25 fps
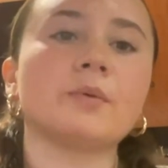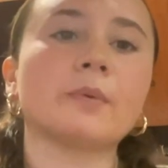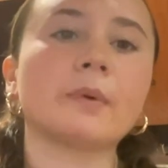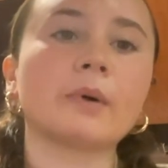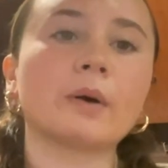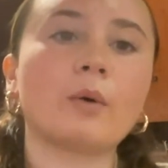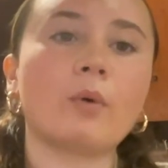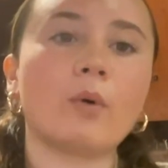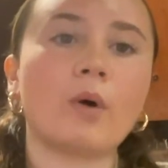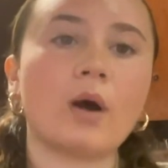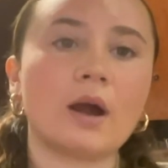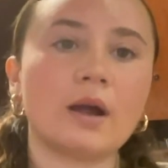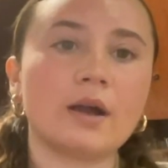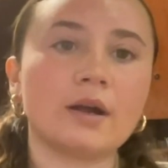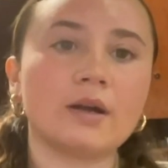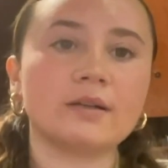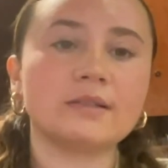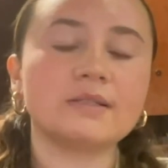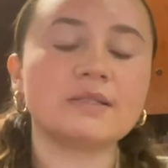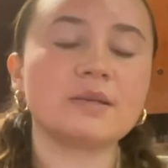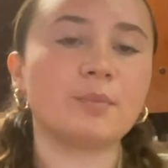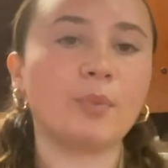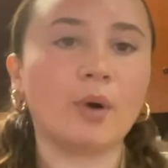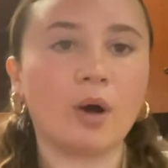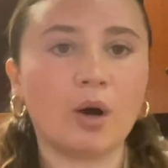required
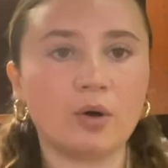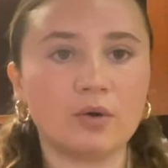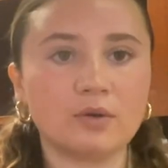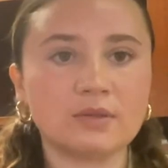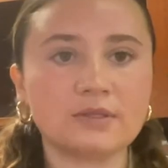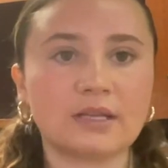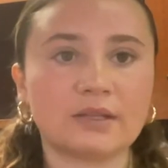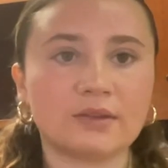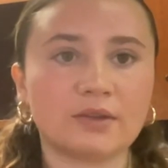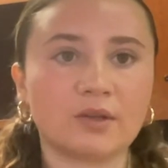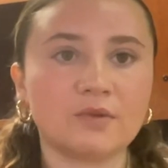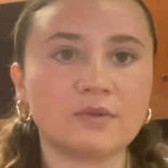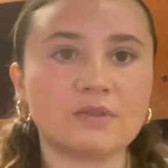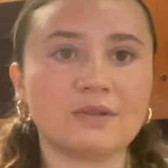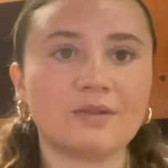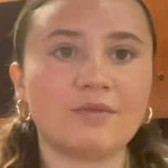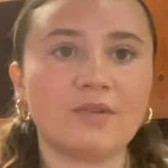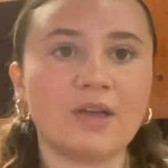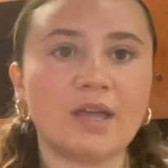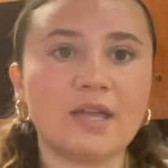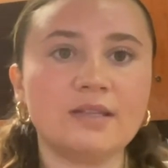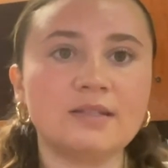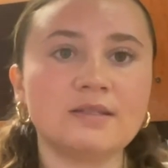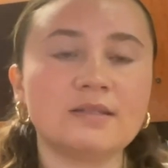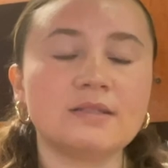to post at those
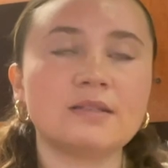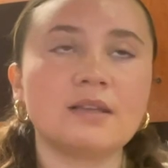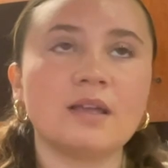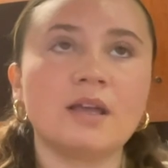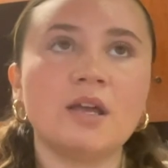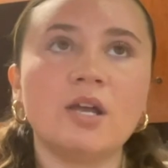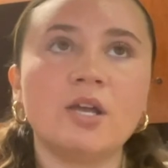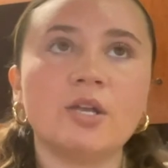events,